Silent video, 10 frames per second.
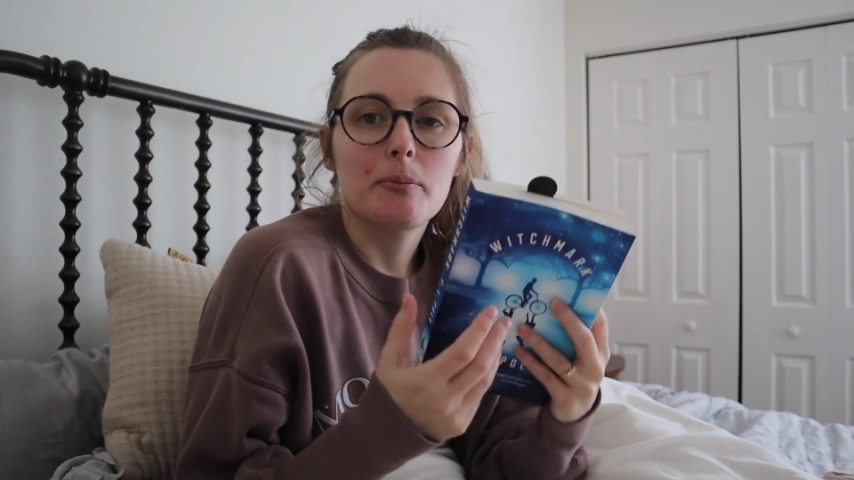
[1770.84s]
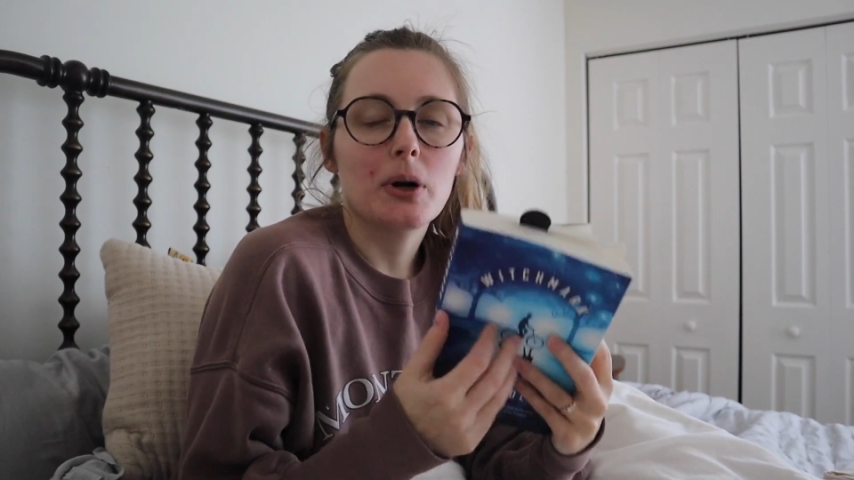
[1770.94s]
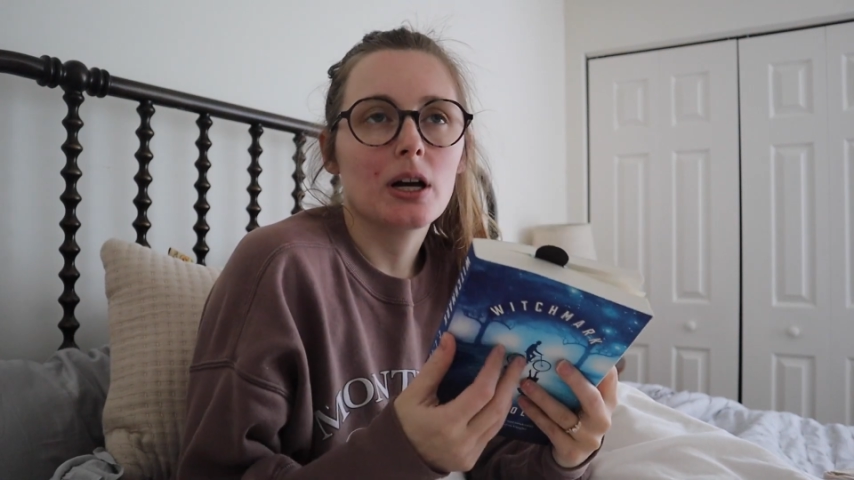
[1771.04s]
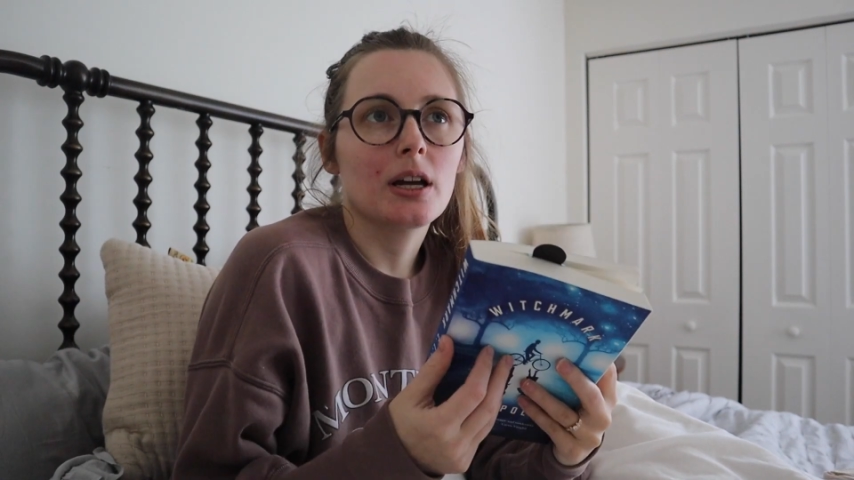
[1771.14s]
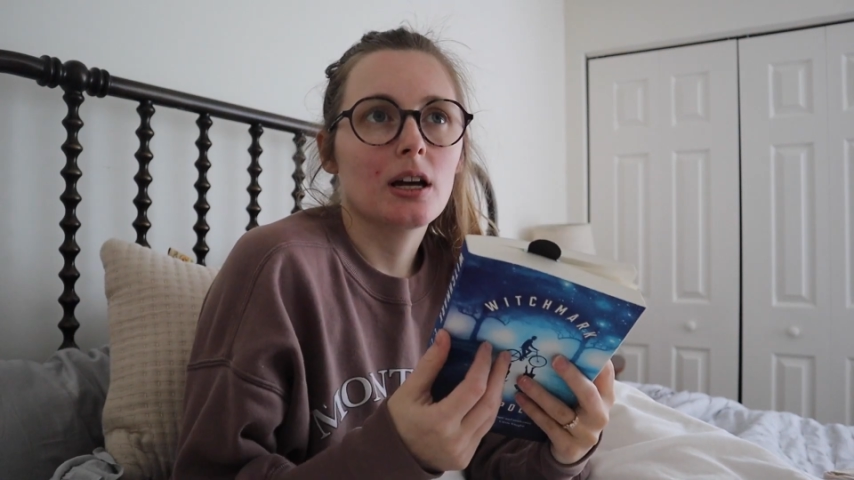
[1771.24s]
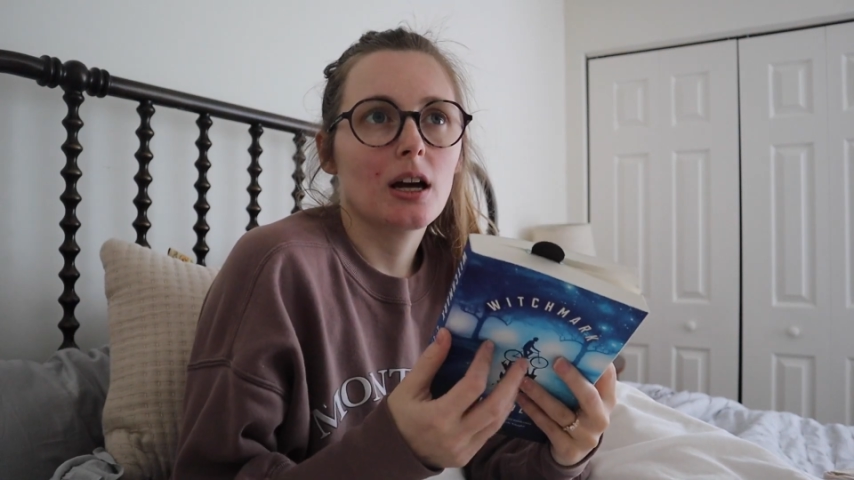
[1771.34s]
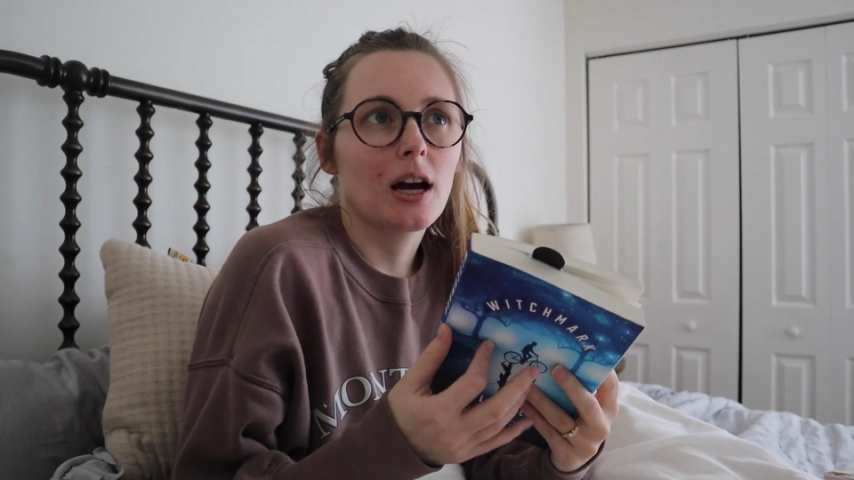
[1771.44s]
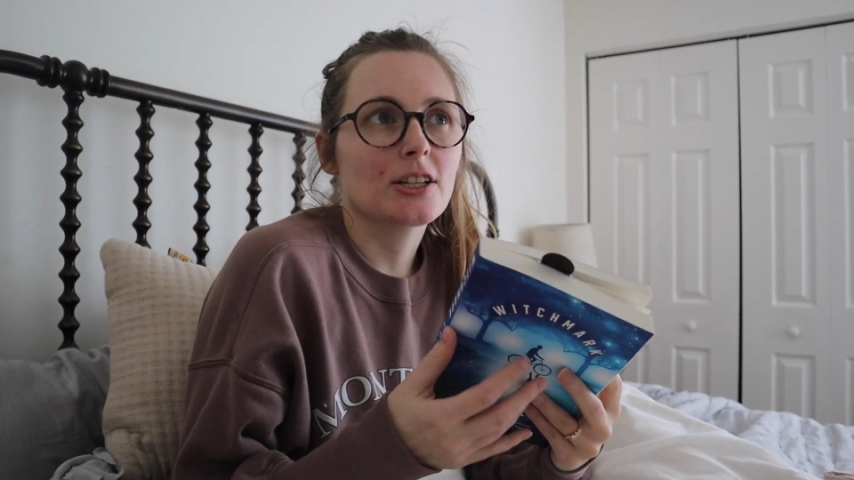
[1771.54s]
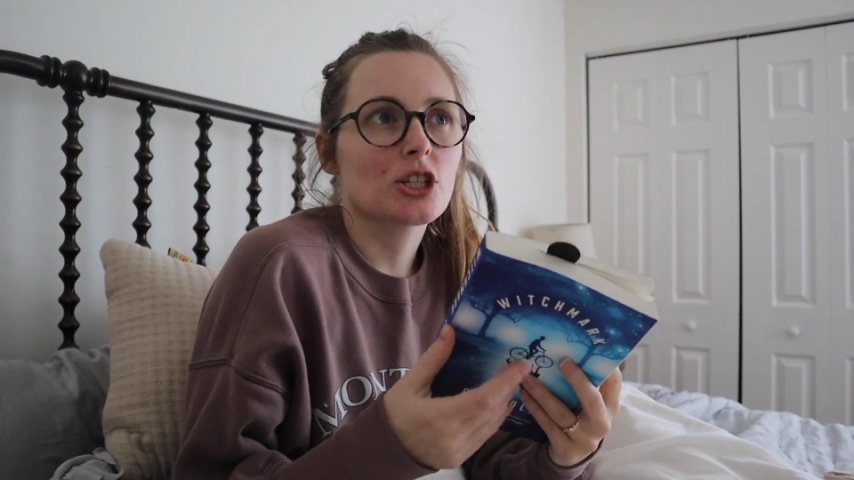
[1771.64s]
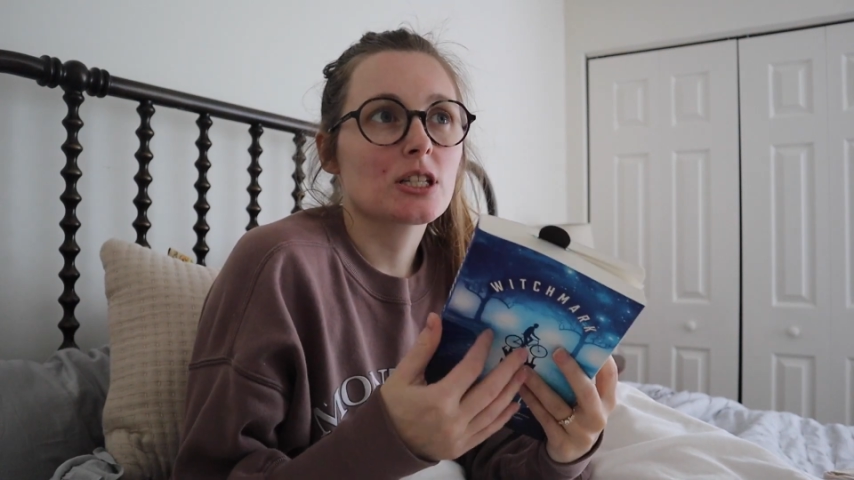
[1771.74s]
But
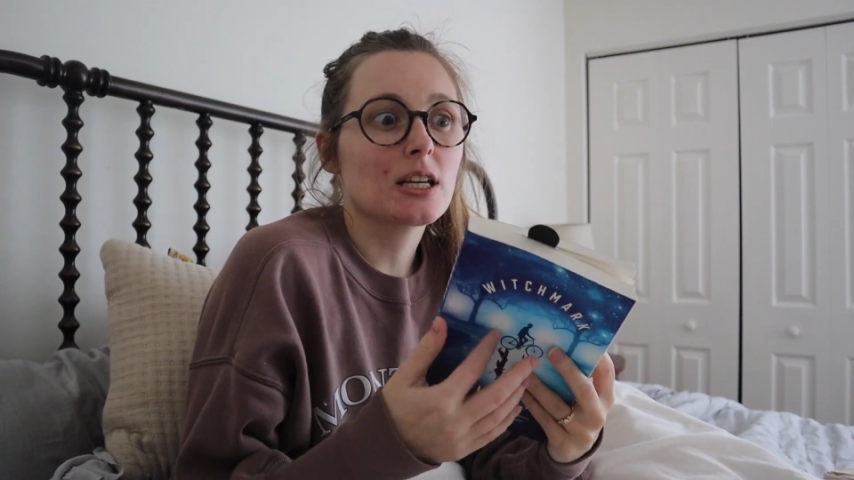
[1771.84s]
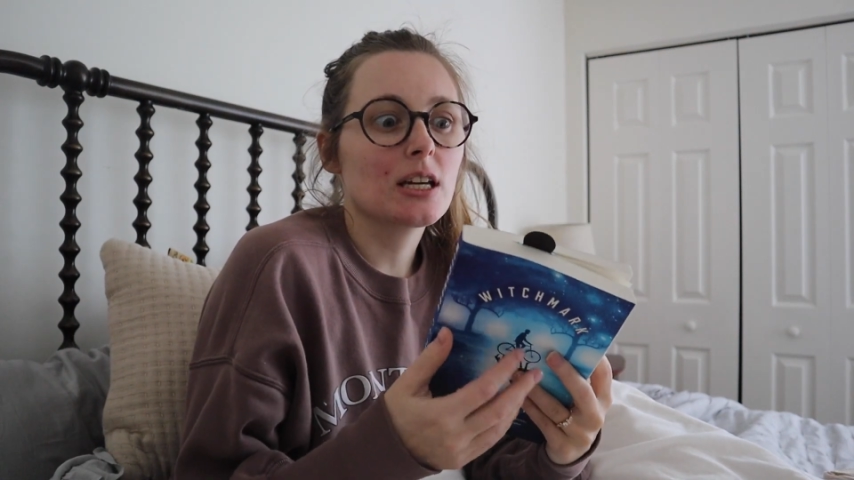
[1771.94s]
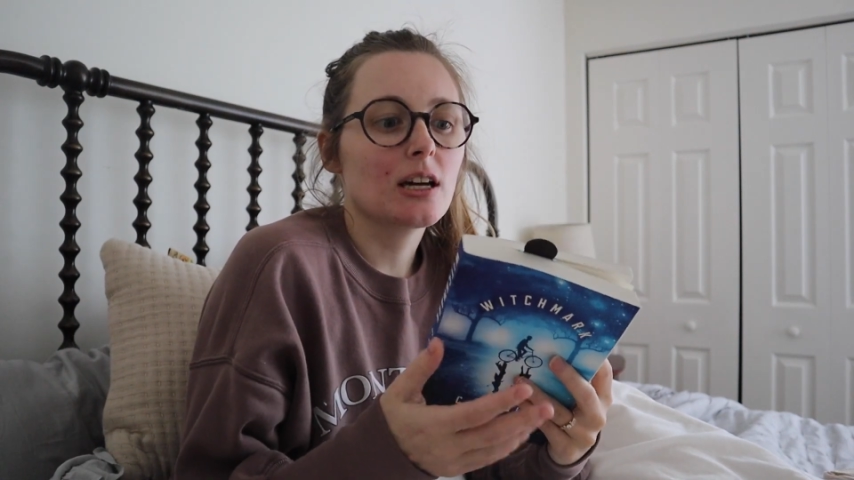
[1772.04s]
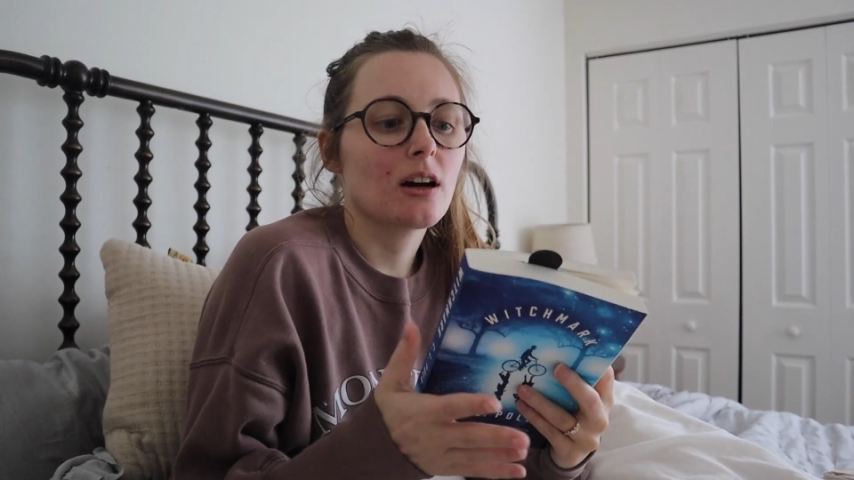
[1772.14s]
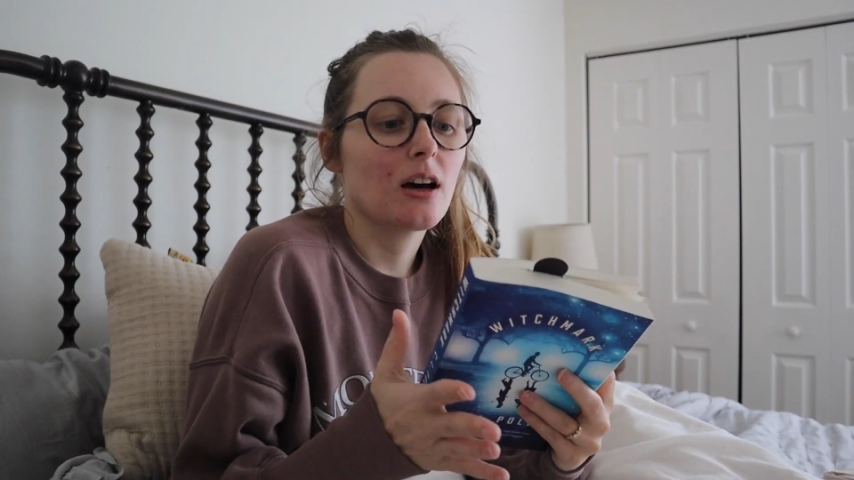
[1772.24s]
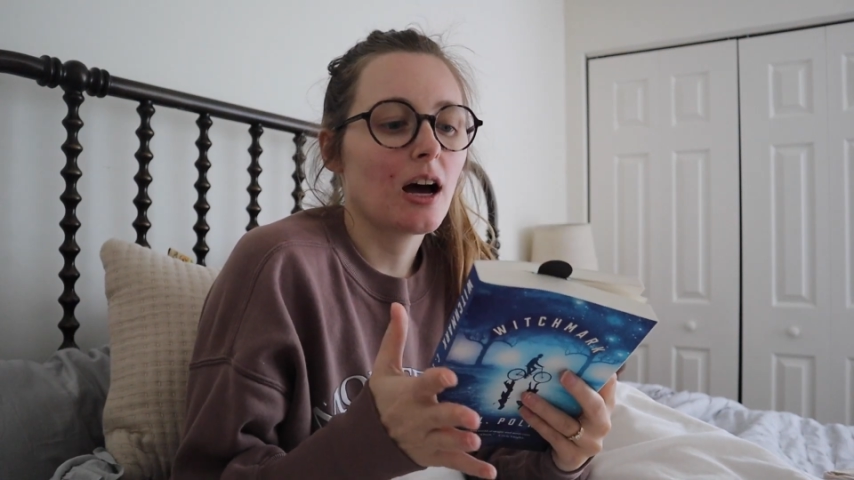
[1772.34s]
I just think